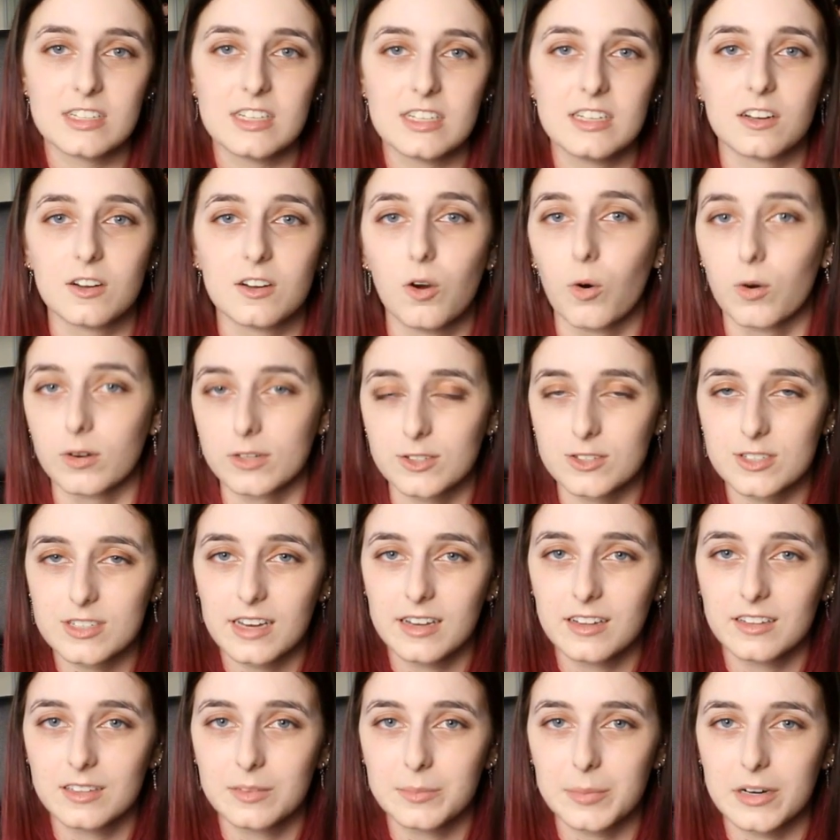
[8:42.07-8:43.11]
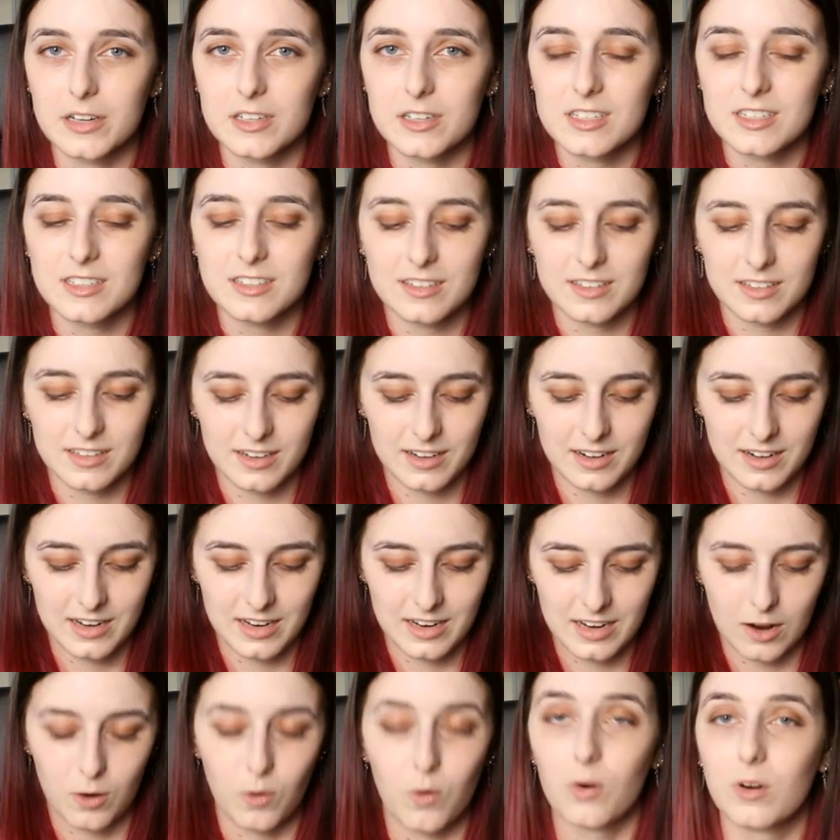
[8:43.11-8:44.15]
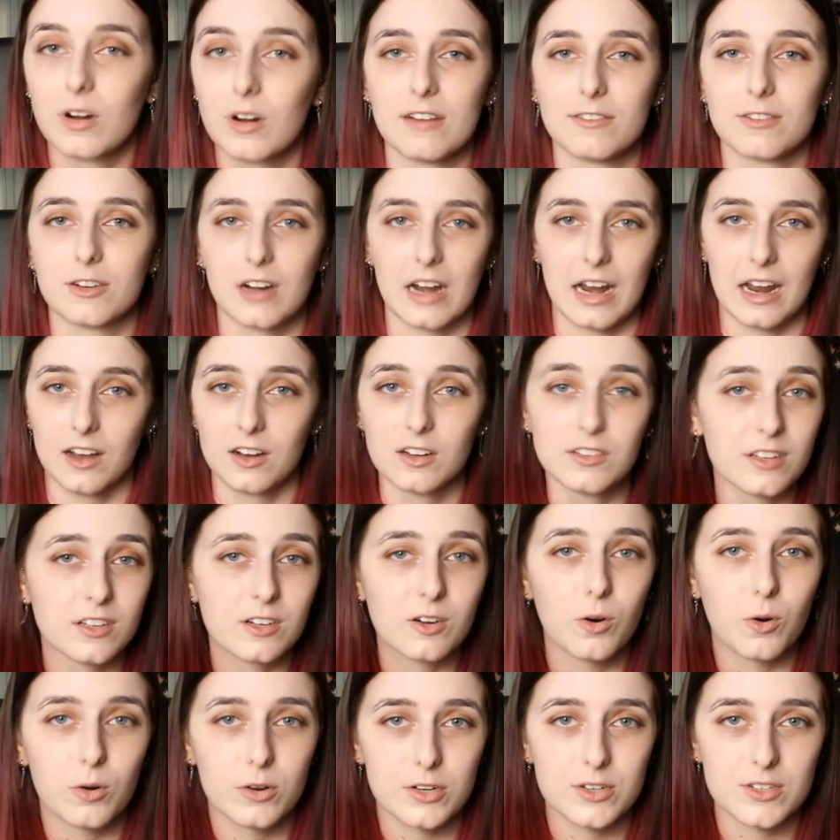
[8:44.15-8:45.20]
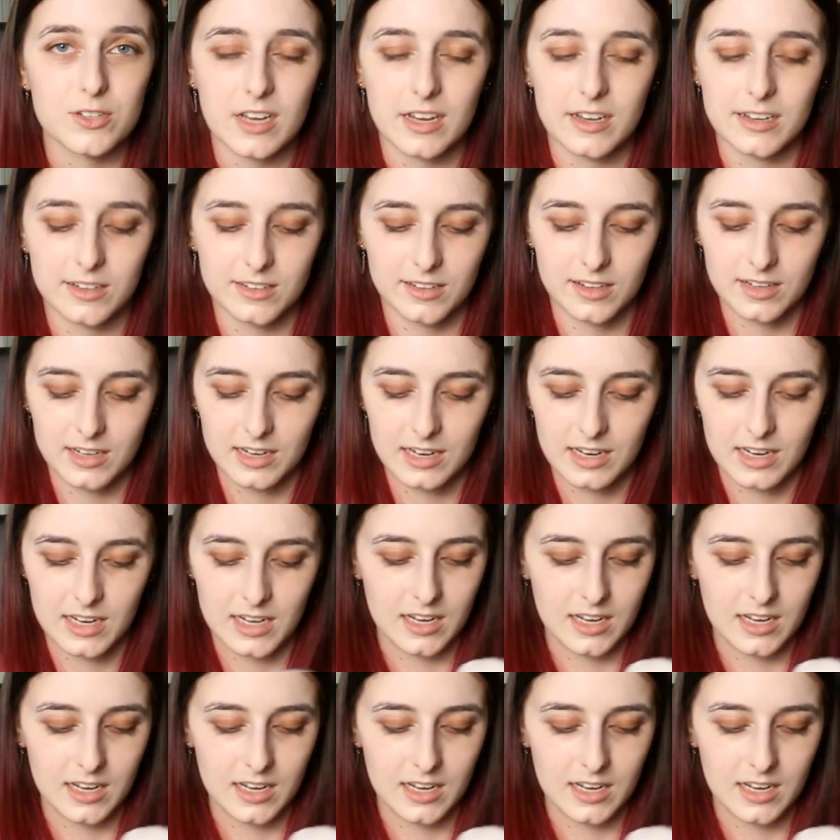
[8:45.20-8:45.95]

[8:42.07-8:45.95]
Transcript: seen a quarter scale in person, or ever held a quarter scale.